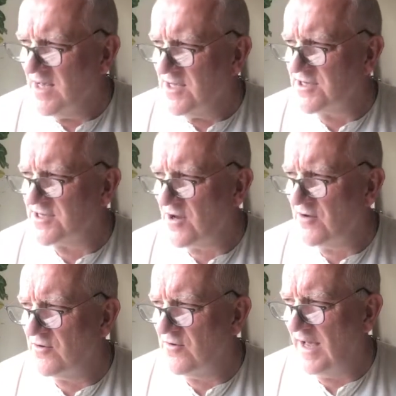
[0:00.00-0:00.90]

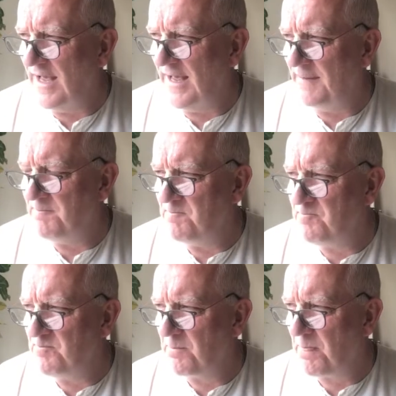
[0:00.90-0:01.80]
So
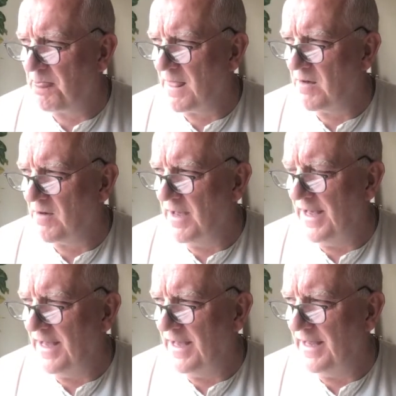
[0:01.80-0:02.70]

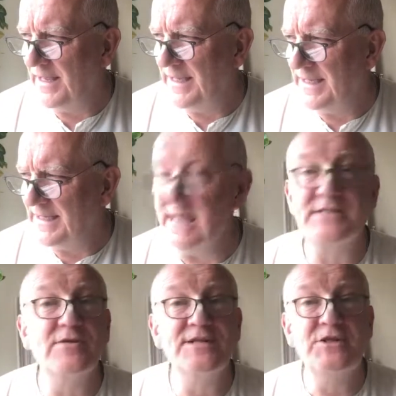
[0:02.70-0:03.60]

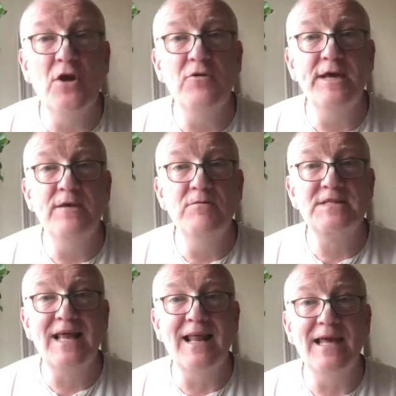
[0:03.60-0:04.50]
so this yogi was
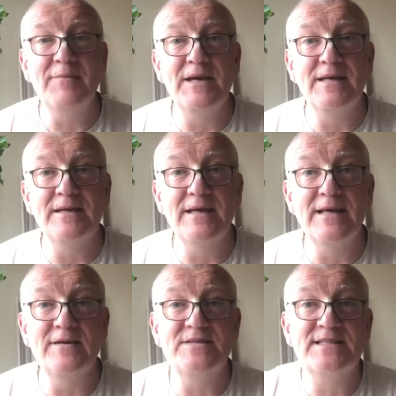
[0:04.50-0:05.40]
claiming that
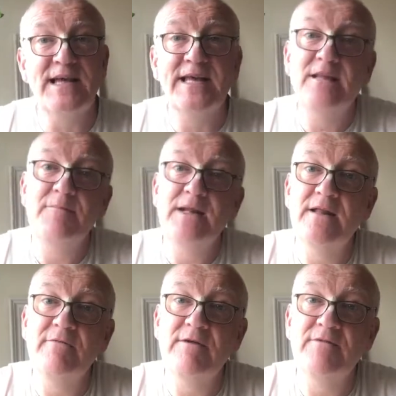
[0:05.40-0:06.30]
he could stay in the middle of
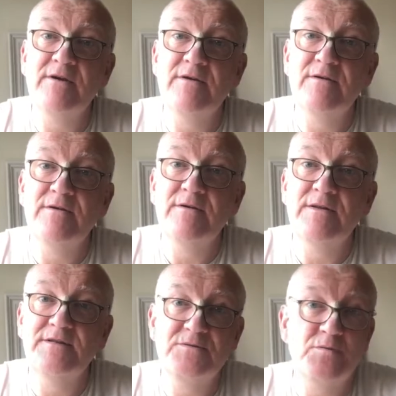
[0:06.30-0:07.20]
the river.
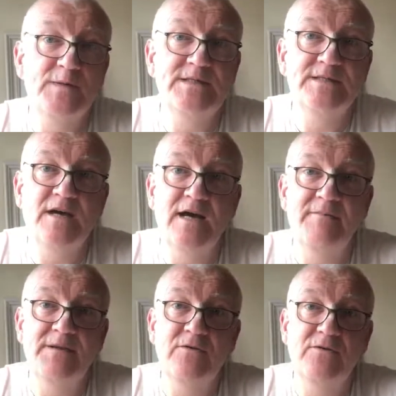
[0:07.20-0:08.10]
This was winter time
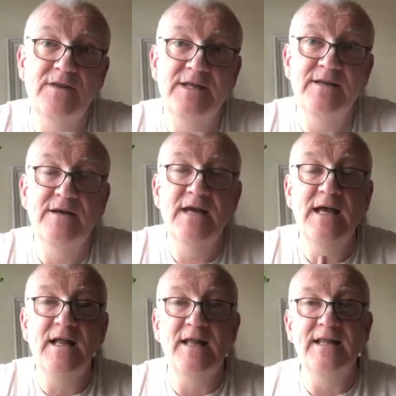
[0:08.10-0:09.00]
in northern India,
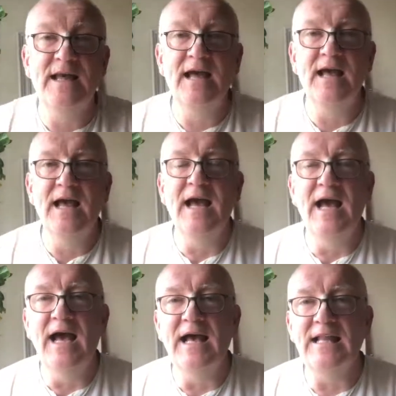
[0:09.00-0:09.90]
like that.
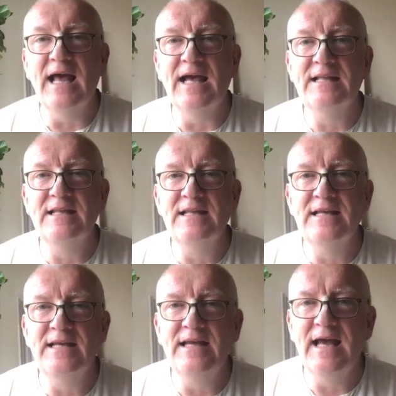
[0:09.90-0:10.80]
And
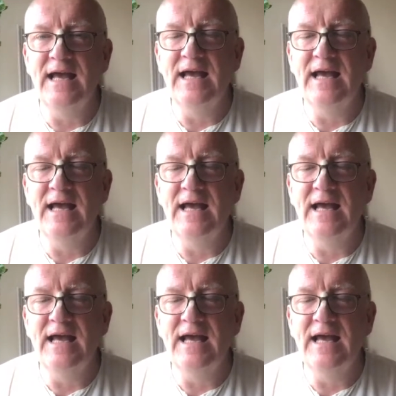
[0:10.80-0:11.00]
the